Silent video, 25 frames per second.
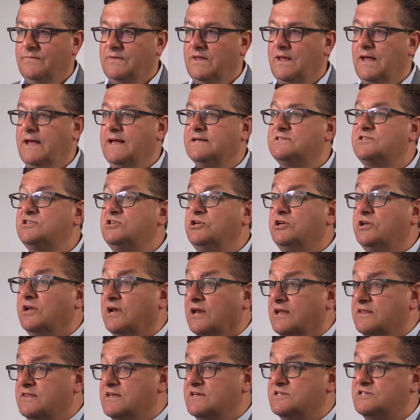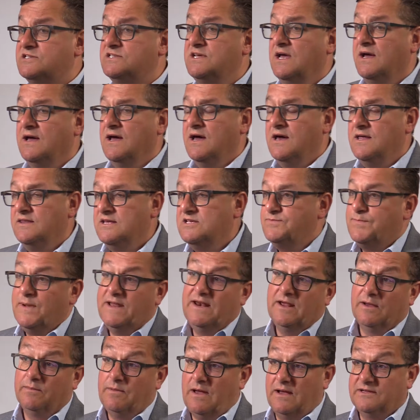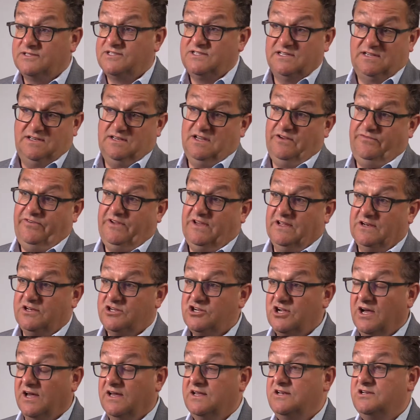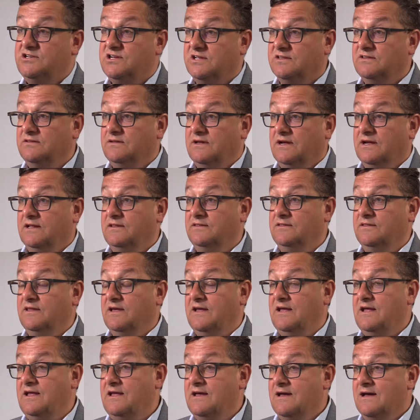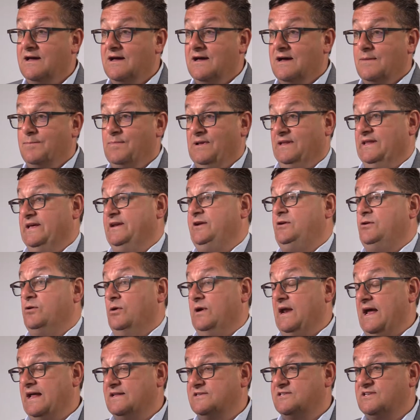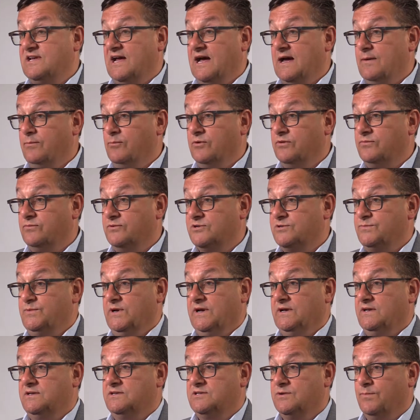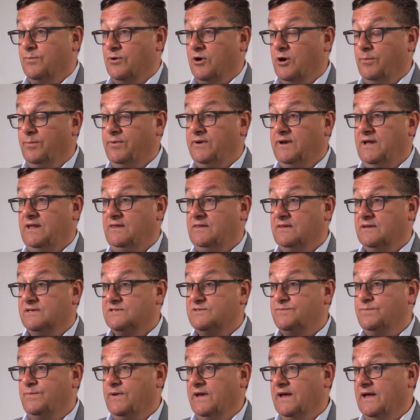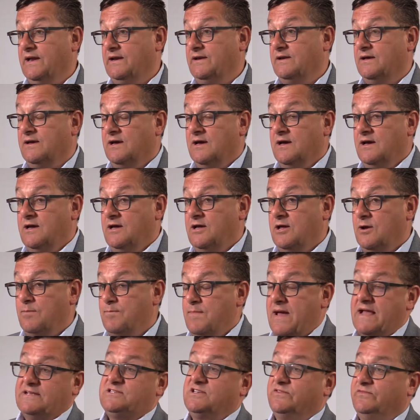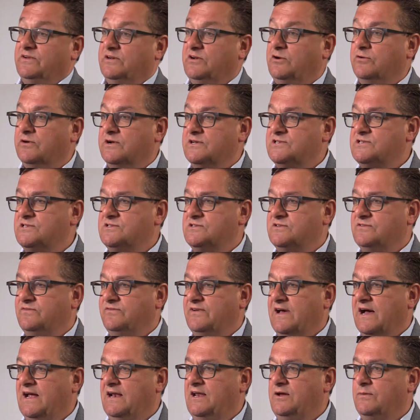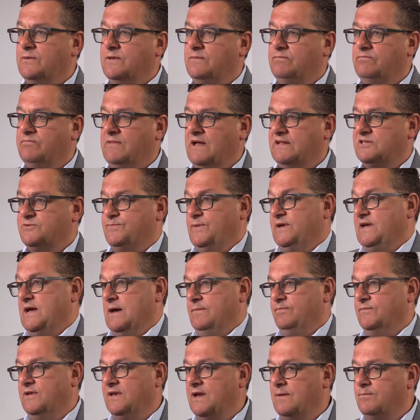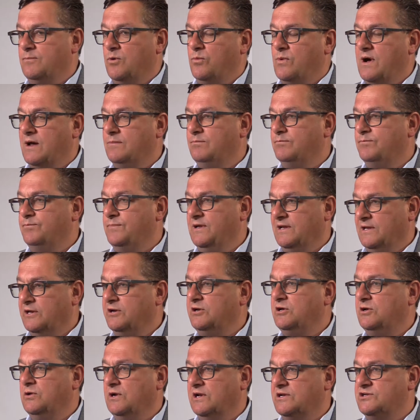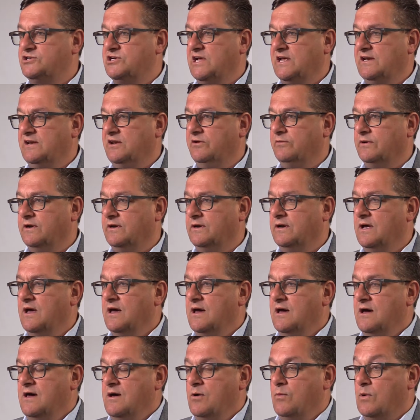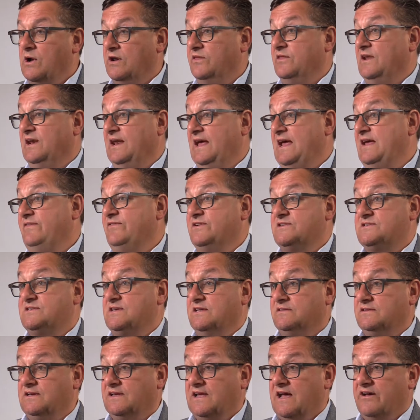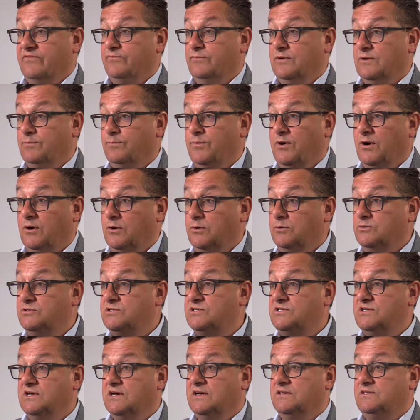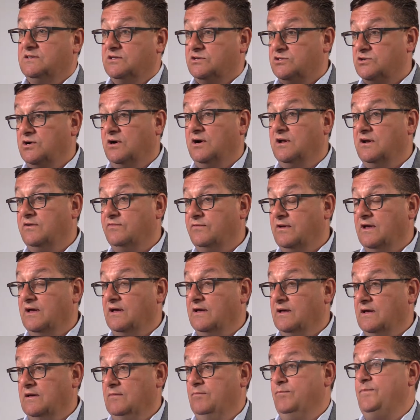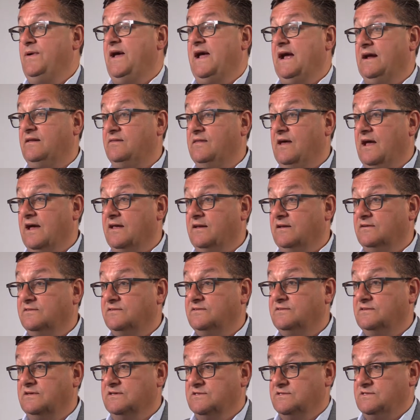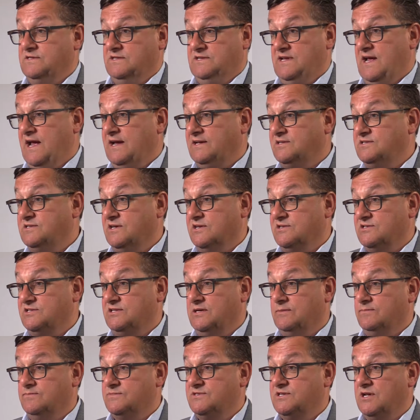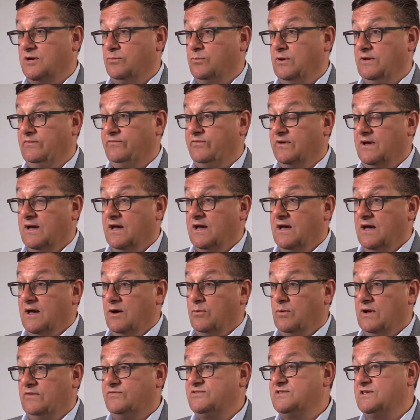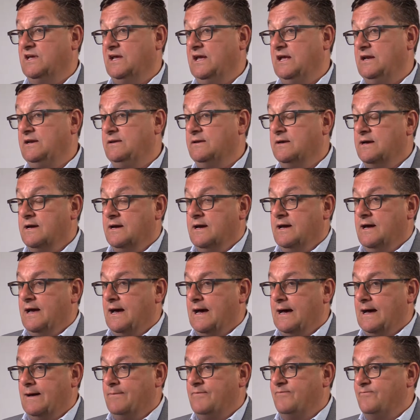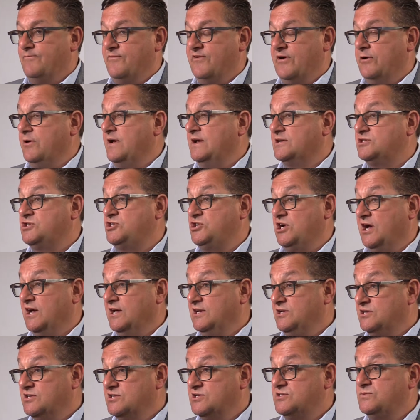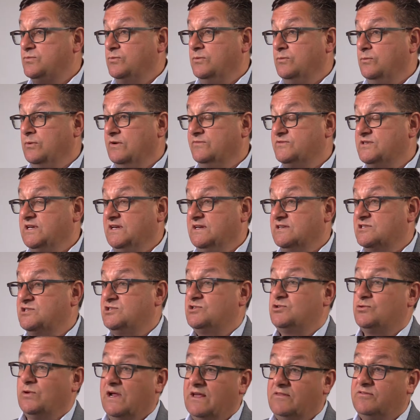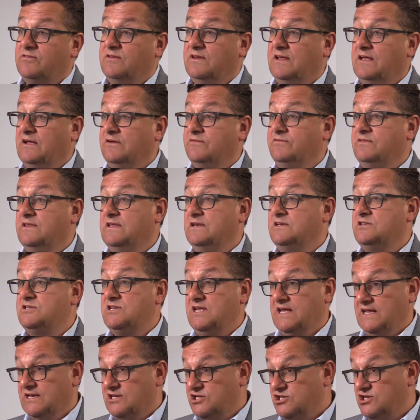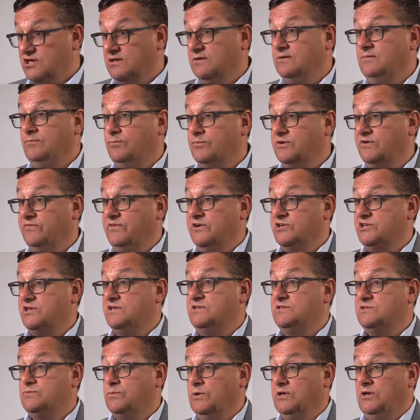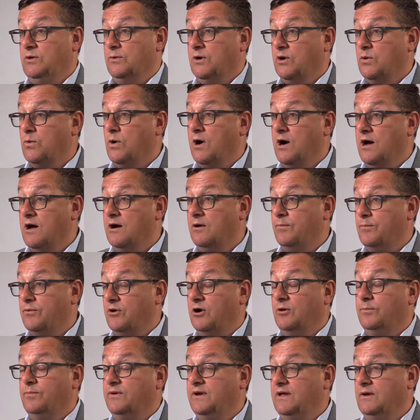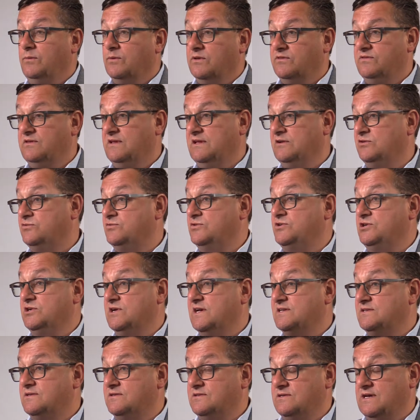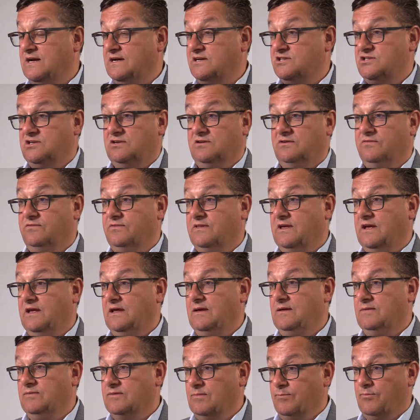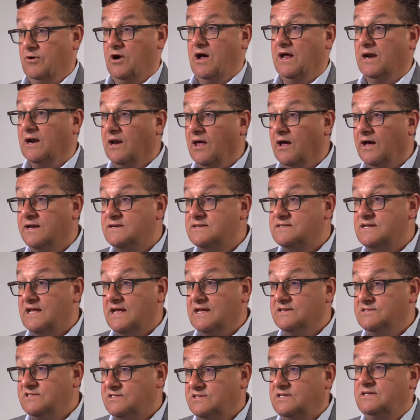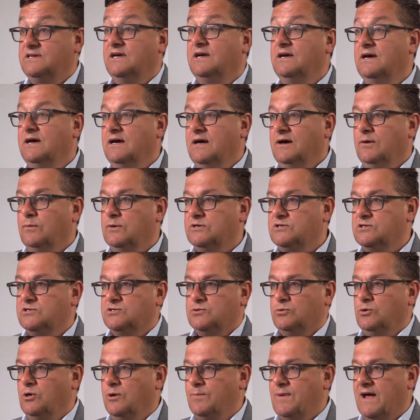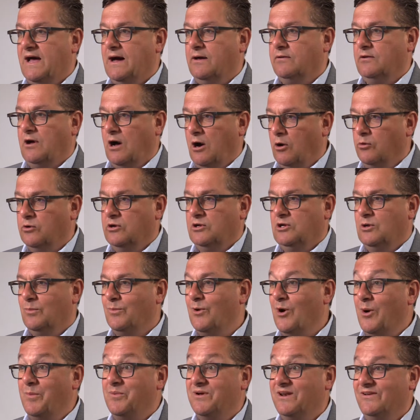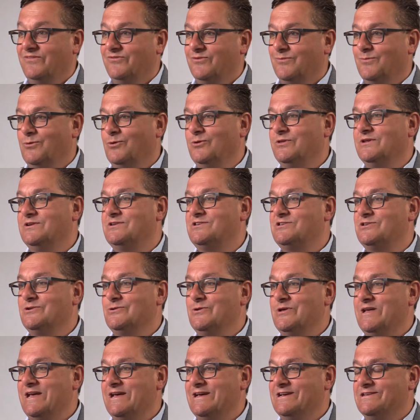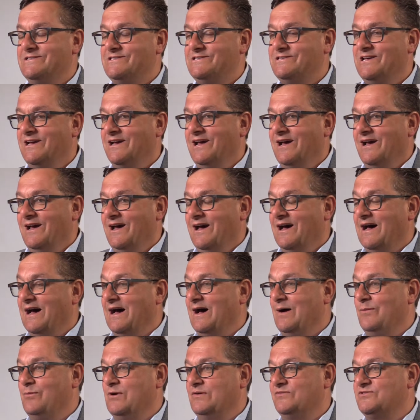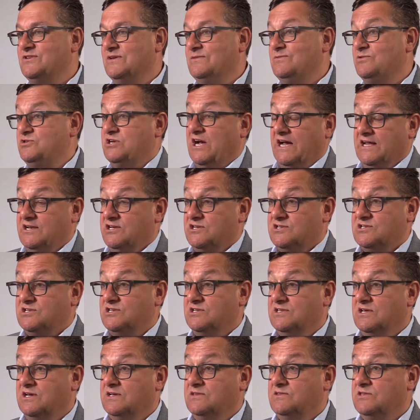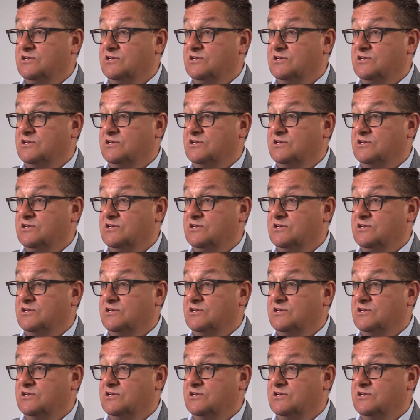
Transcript: Yes, certainly. There's been a significant change in the political landscape with respect to property. There's been massive increases in value, and that's become the number one political agenda. And one of the levers that the government pulls to try and impact that is the tax system. So we've seen various changes. We've seen a strengthening of the intention provisions when you acquire a property with the introduction of the Brightline test, which is all about holding your property for more than 2 years. We've seen changes to the